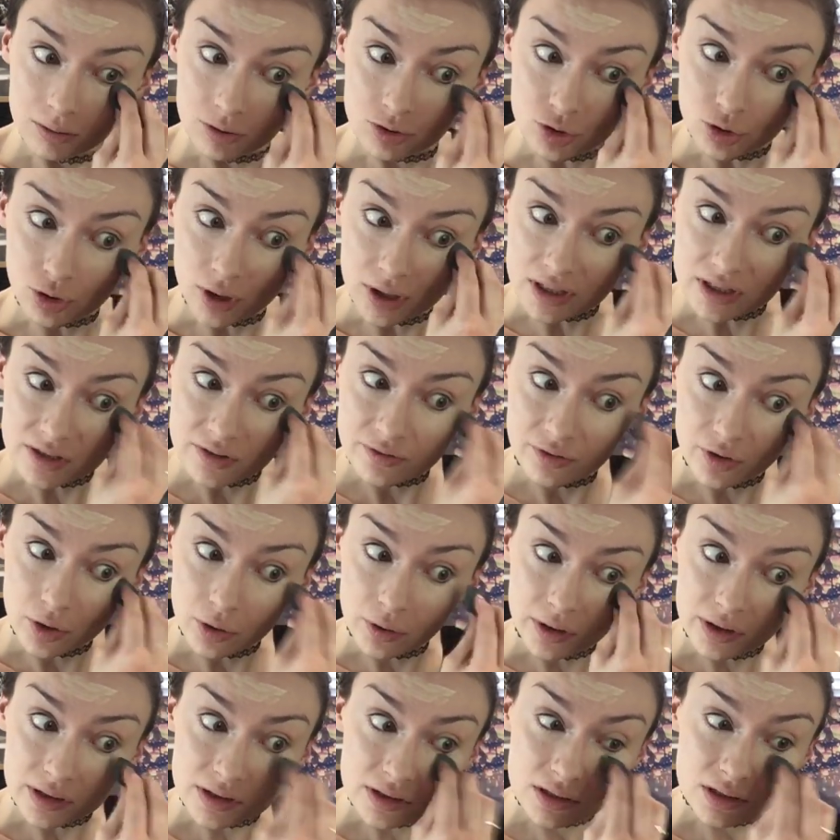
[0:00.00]
draws
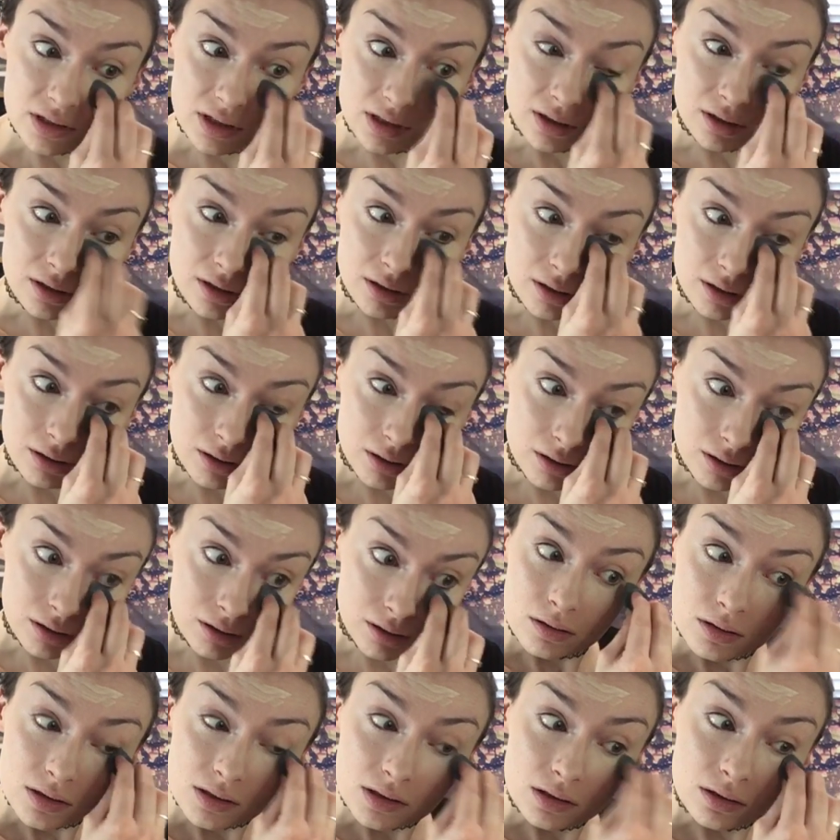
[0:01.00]
focus to
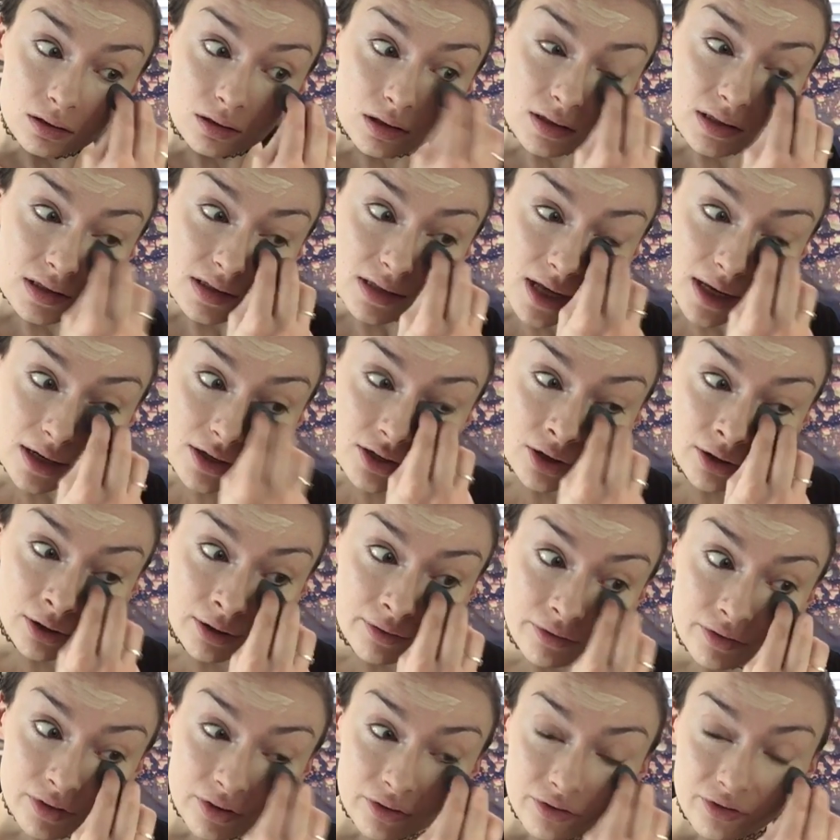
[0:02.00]
the center
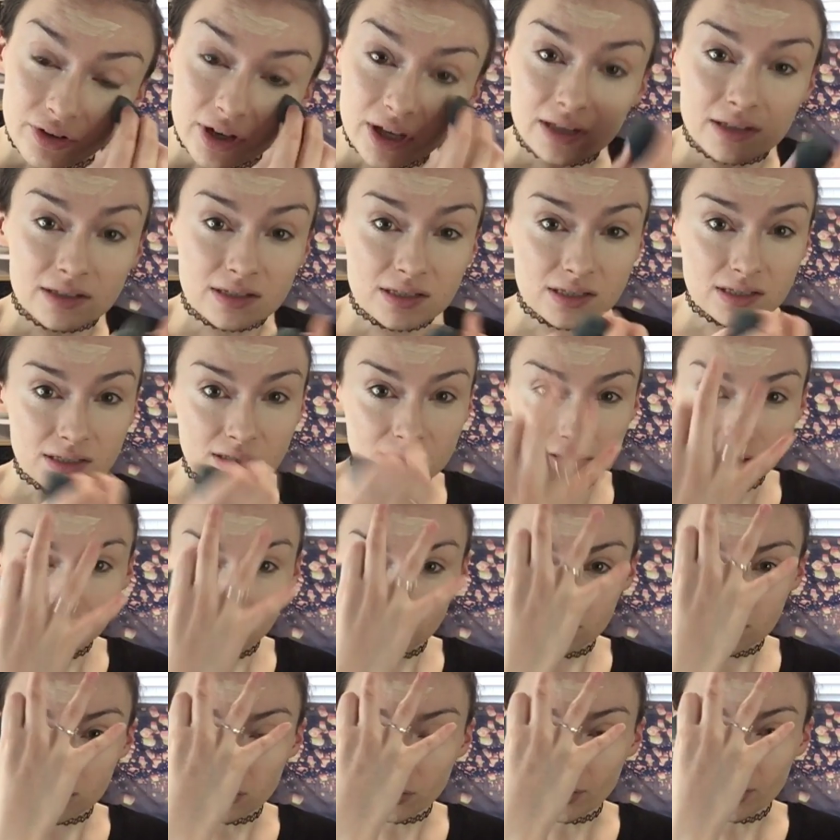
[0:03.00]
of the face.
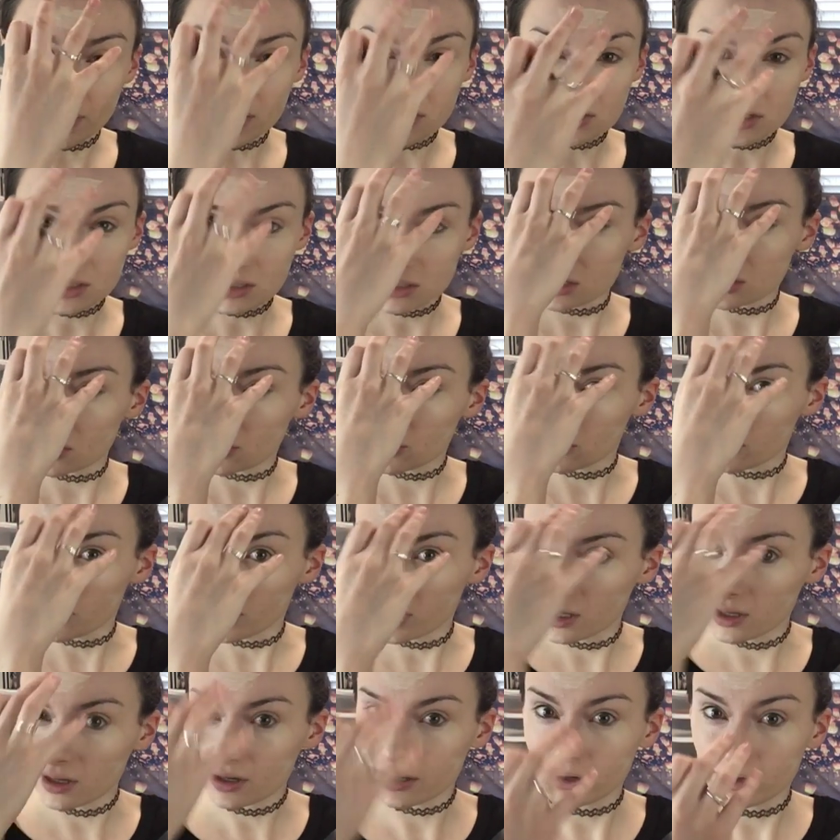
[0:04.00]
So your eyes just go
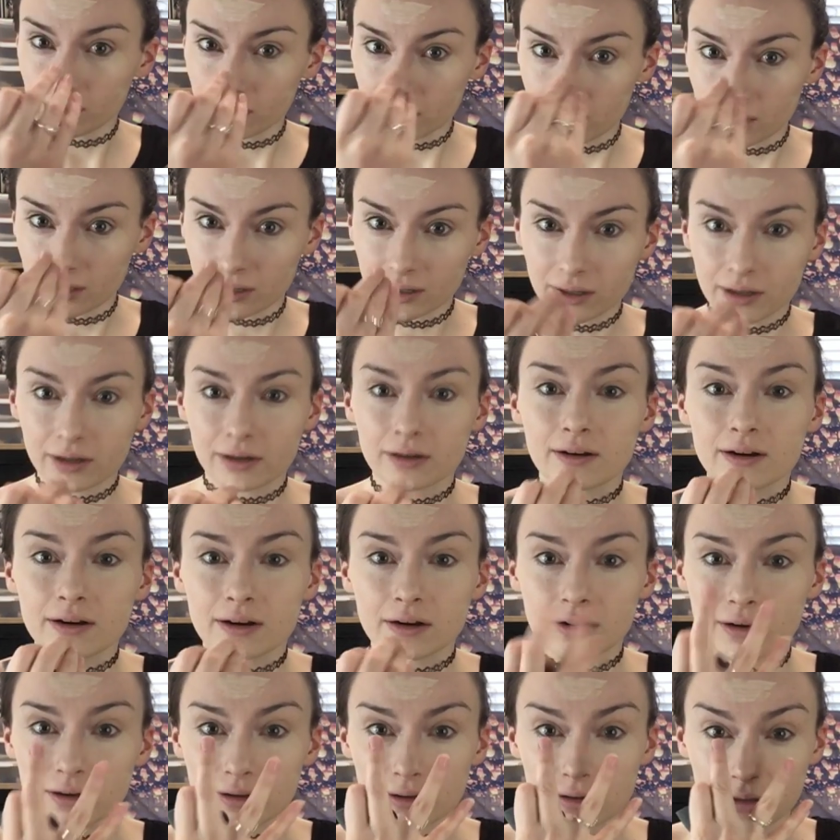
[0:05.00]
here, here,
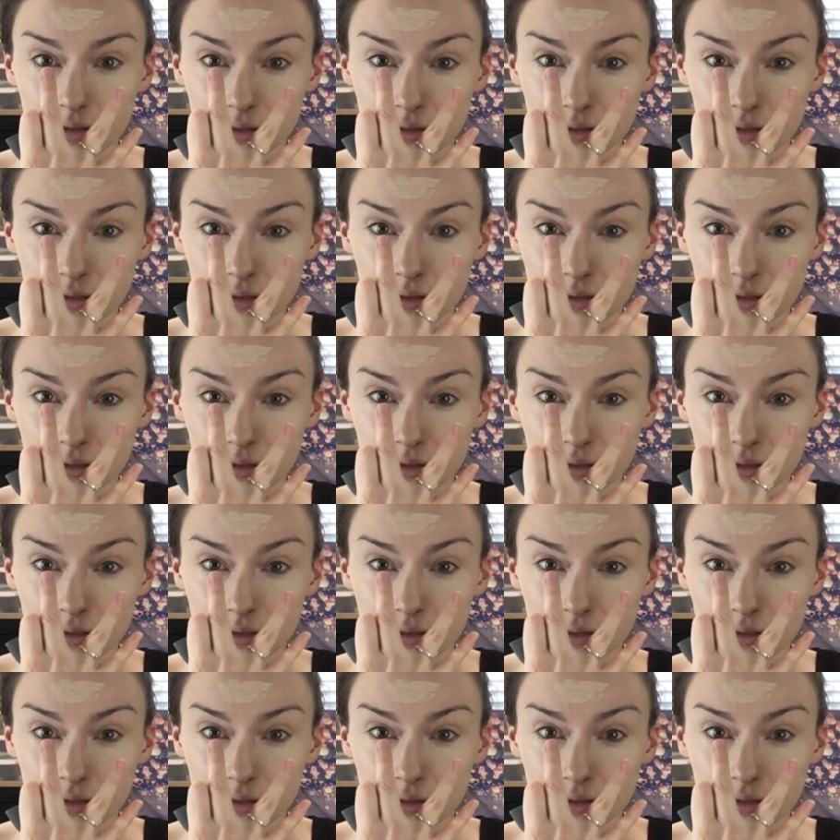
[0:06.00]
here,